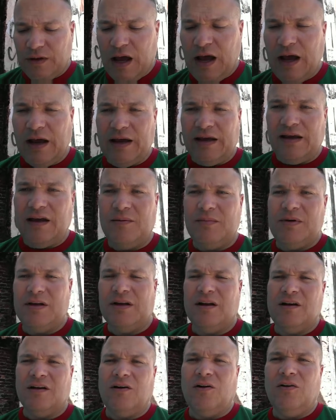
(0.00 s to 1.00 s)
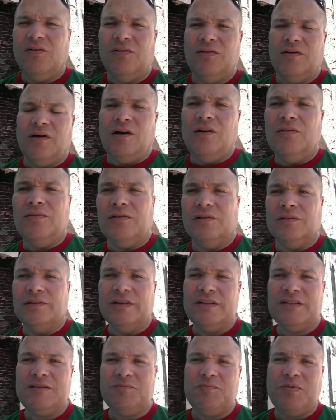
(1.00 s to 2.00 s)
lie? I mean, all the
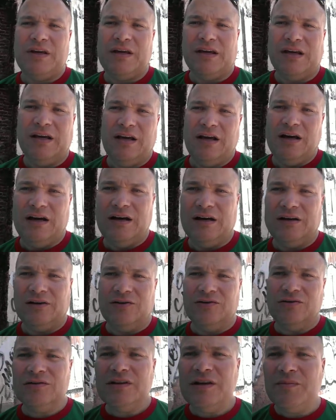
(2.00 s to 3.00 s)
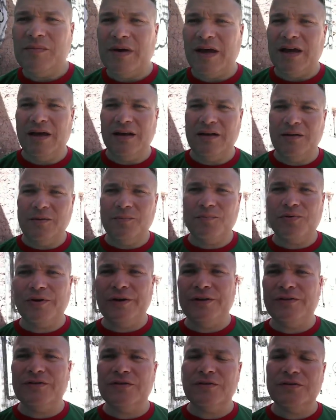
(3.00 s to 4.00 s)
lisping girly man
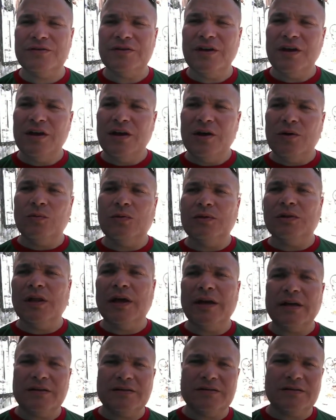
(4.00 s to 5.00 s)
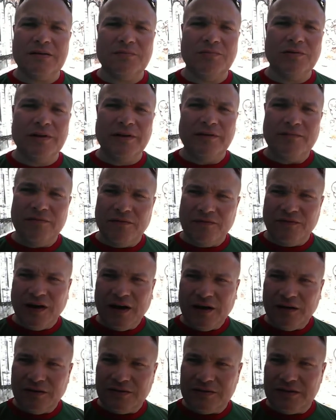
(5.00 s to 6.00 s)
preachers would like us to believe that
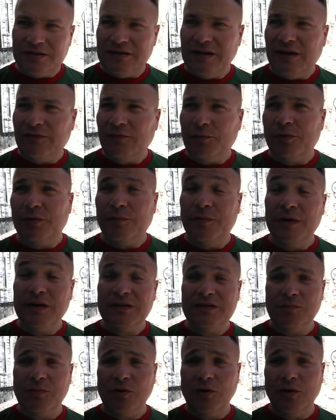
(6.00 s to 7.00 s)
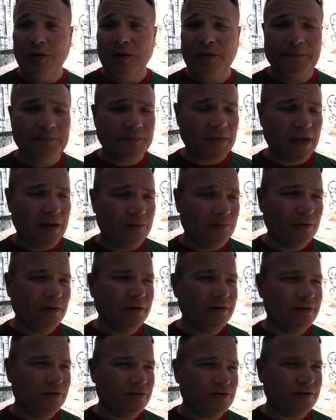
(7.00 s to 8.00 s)
violence is never permissible. And
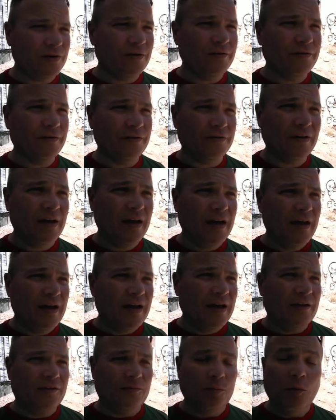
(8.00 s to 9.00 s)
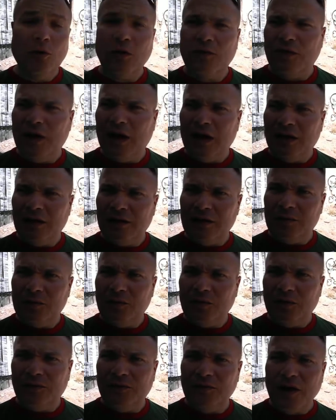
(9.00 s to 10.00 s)
really the truth is more violent and
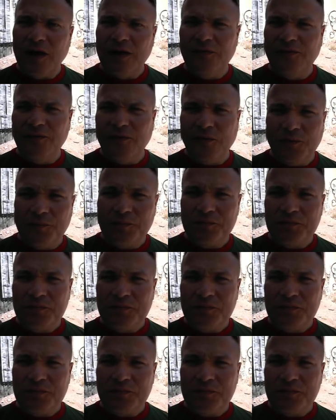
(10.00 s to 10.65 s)
more frightful.